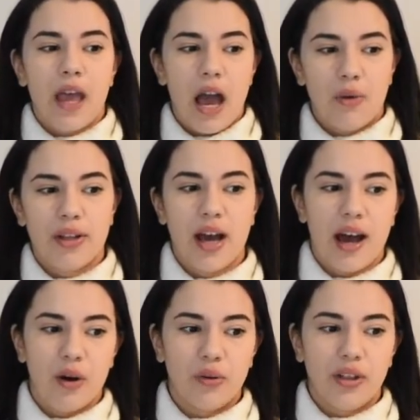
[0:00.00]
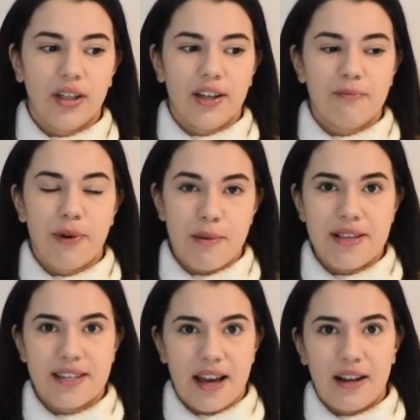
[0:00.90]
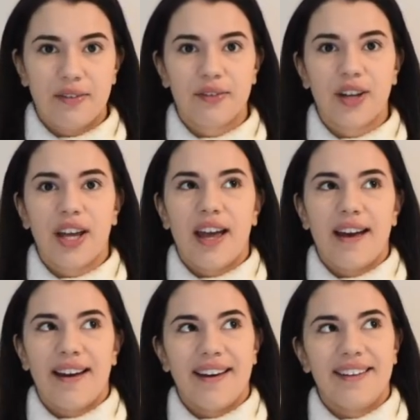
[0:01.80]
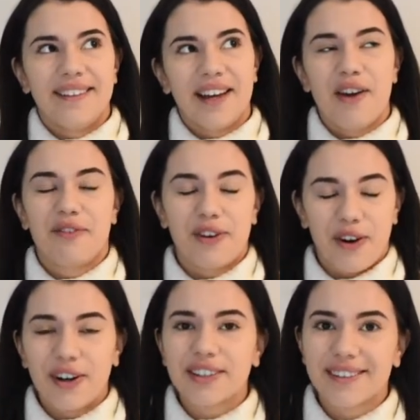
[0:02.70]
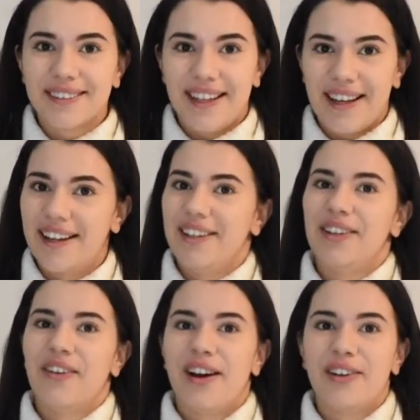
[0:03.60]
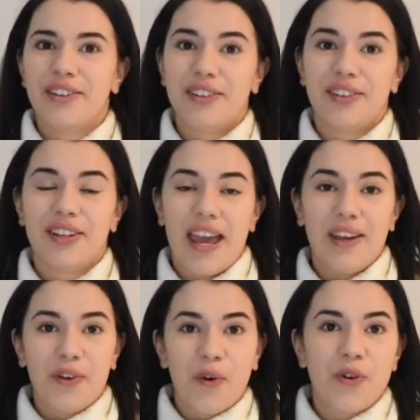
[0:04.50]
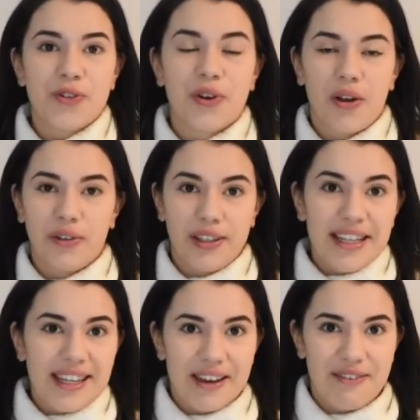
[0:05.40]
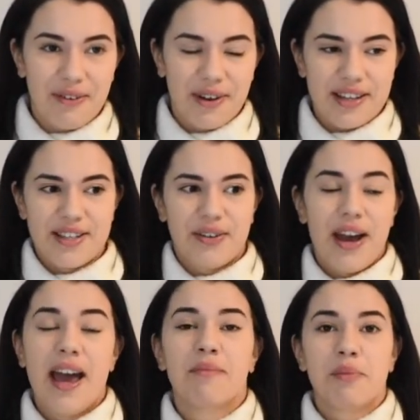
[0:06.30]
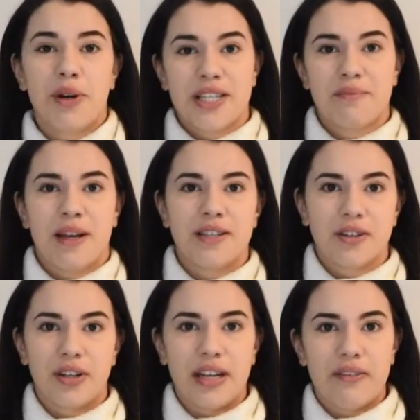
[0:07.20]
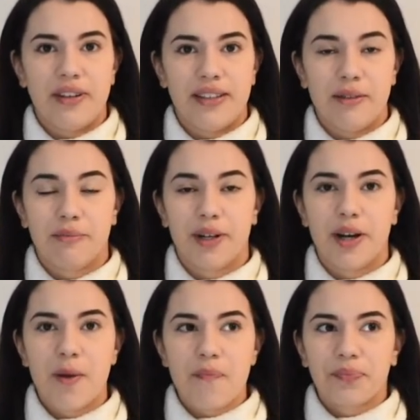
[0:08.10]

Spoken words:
I went out by myself and I forgot that, you know, I could get engorged or I could leak everywhere. So I had my breast pads on and everything, but